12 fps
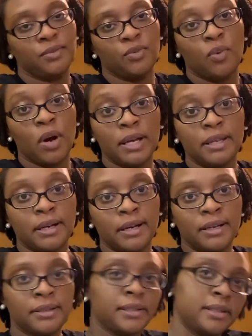why
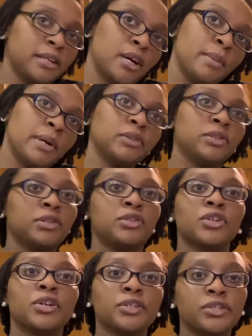not come out to the
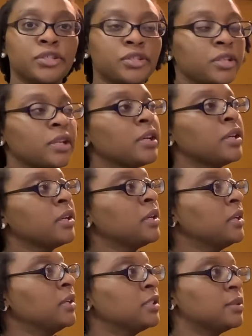church,
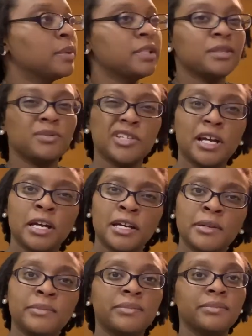spend some
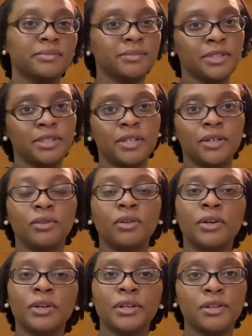time, you know,
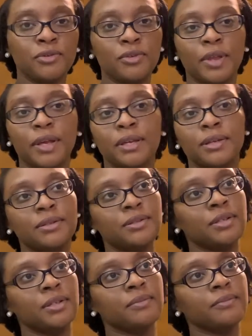learning new
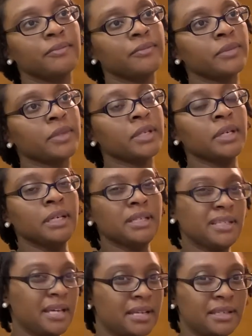things
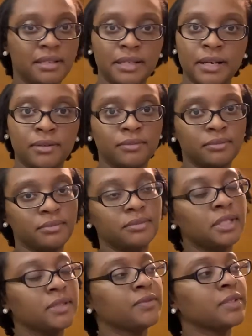and testing out
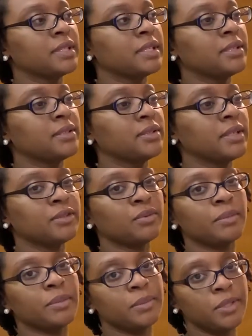different things. So that's
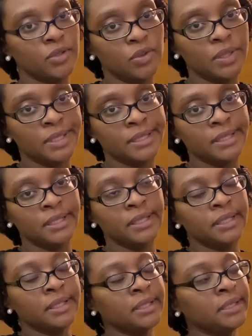what I'm gonna be doing
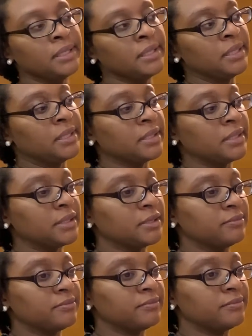
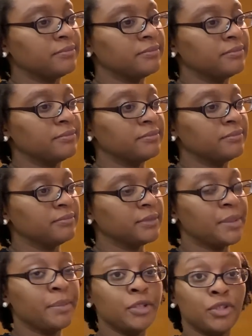um,
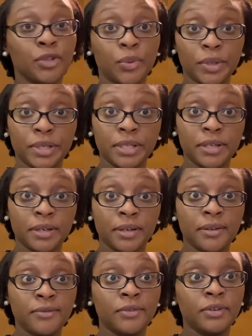the majority
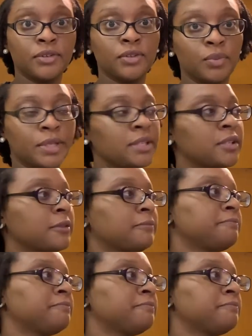of the week.